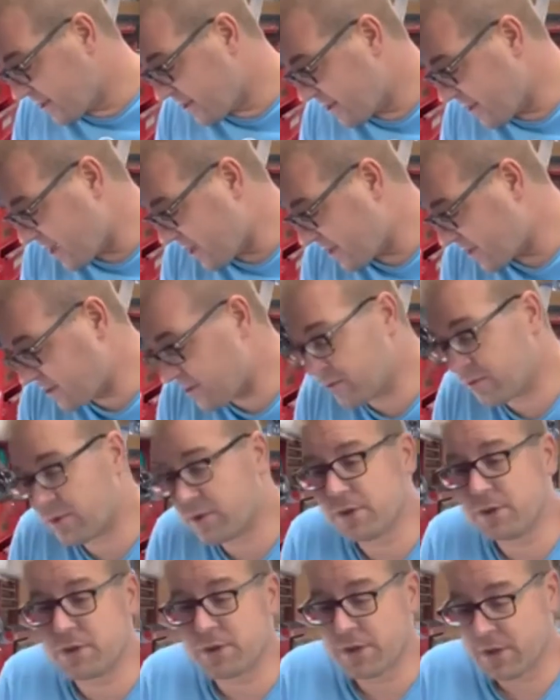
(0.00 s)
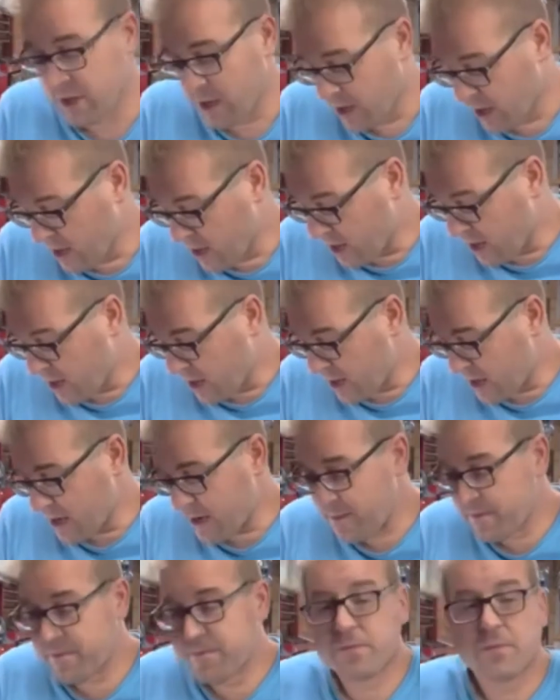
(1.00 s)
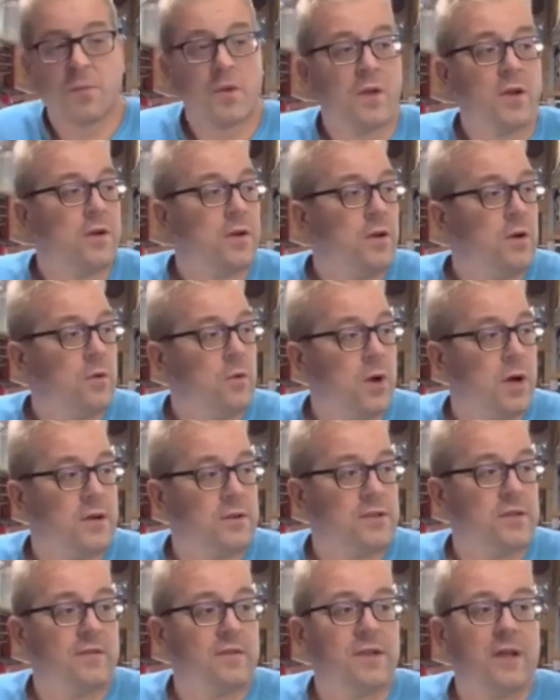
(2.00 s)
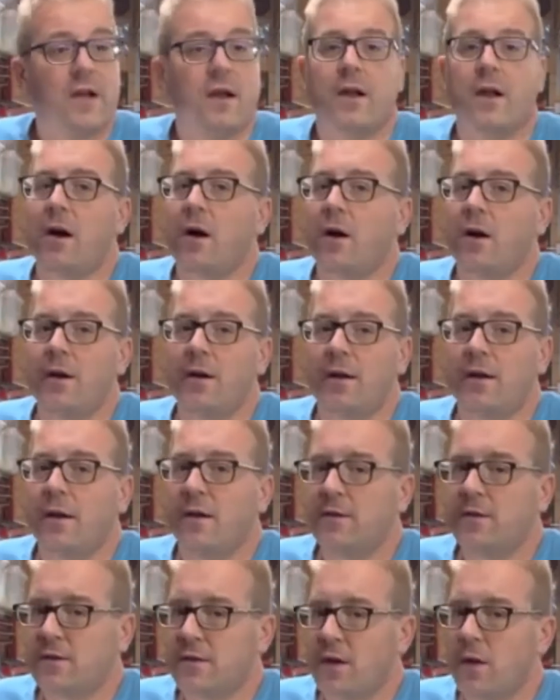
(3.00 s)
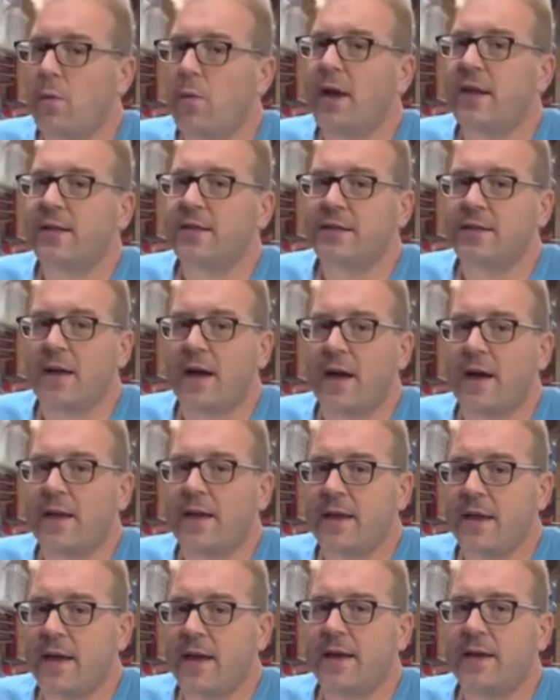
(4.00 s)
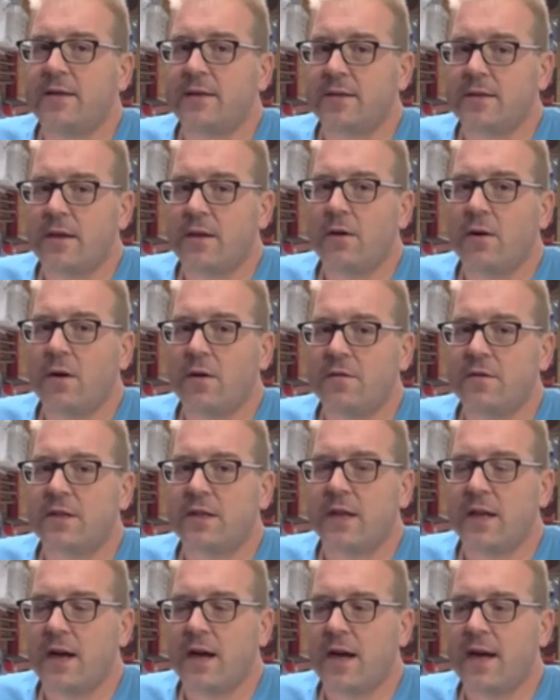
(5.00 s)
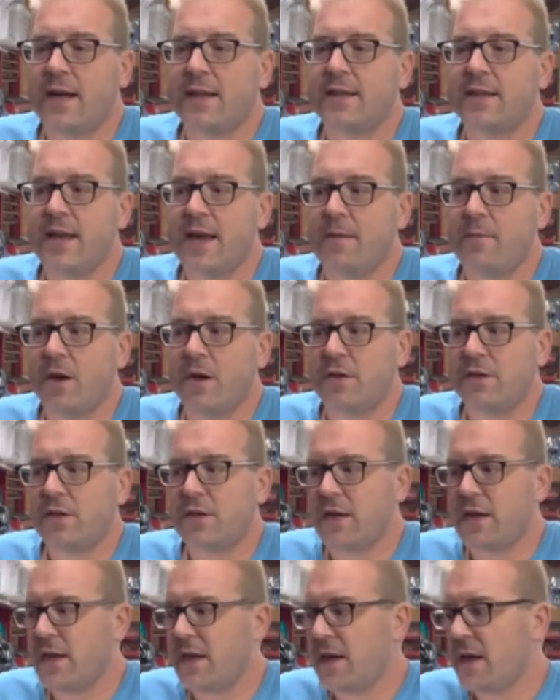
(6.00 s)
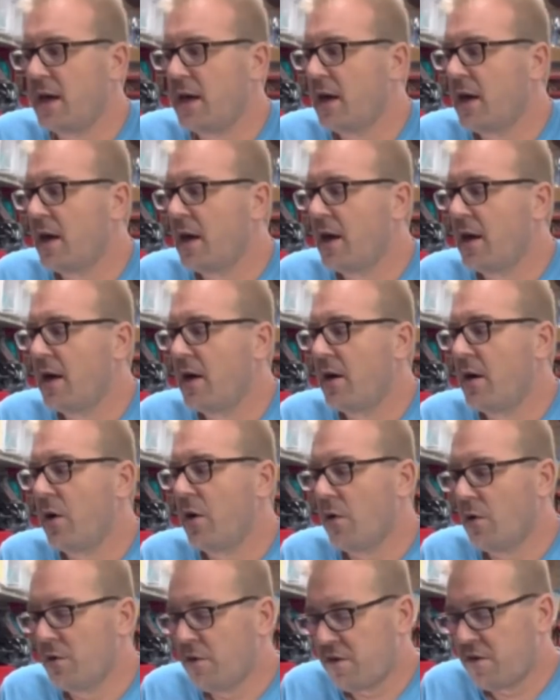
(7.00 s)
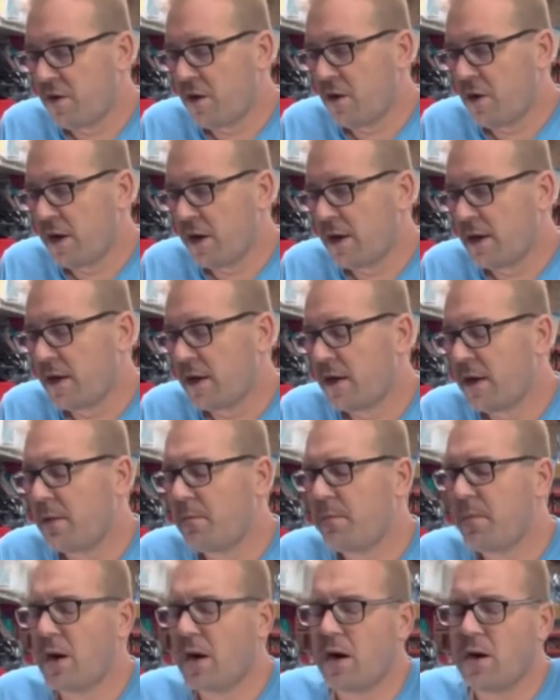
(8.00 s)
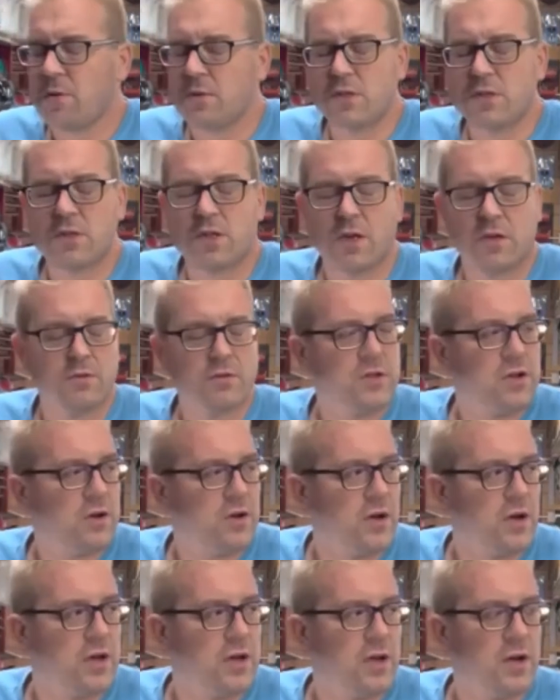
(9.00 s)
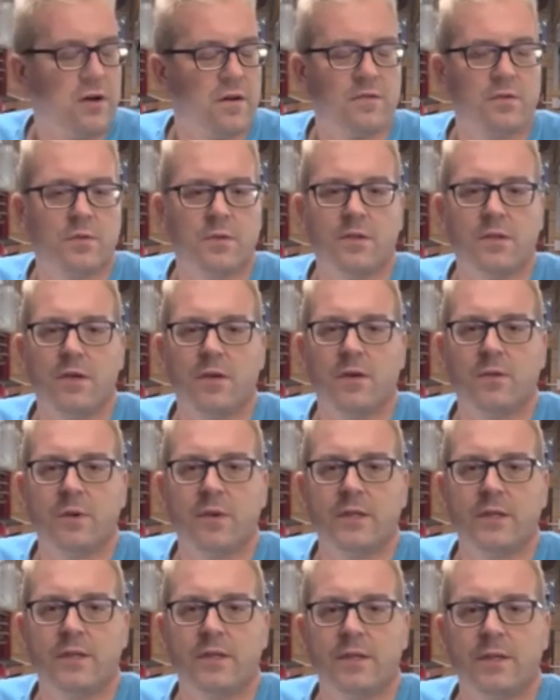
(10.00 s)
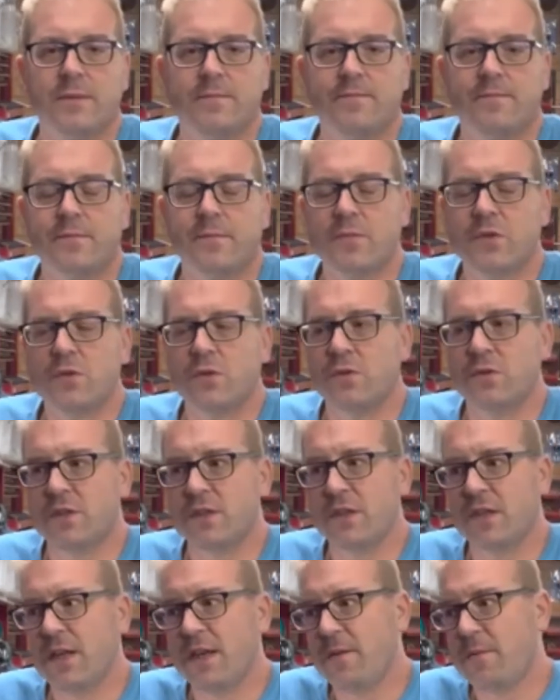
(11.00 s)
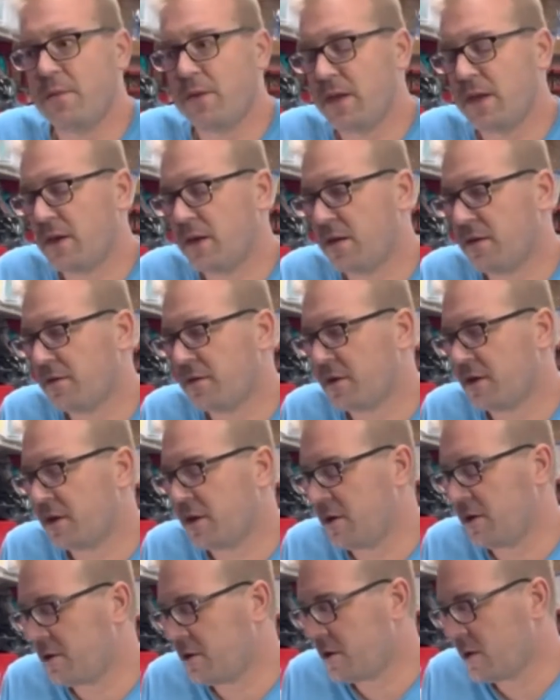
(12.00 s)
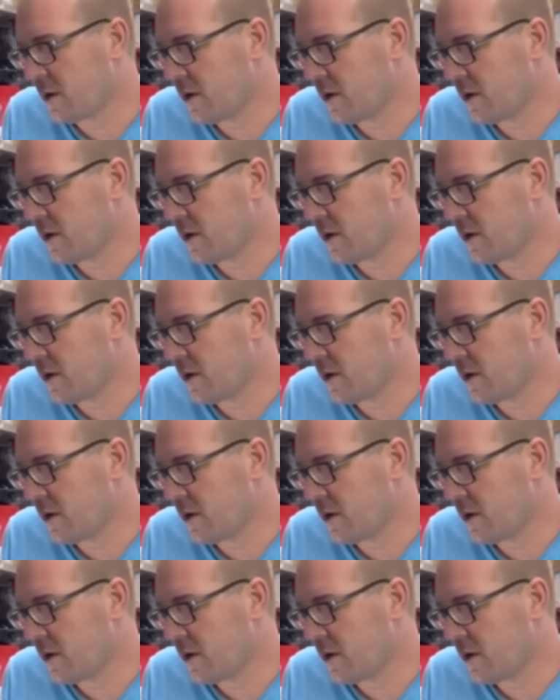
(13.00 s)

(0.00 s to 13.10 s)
that's all good. Um, what else have I done? Oh, so Wednesday, yeah, so obviously I had the MOT, all fine, but I was so tired afterwards, I went to sort of sleep in the afternoon.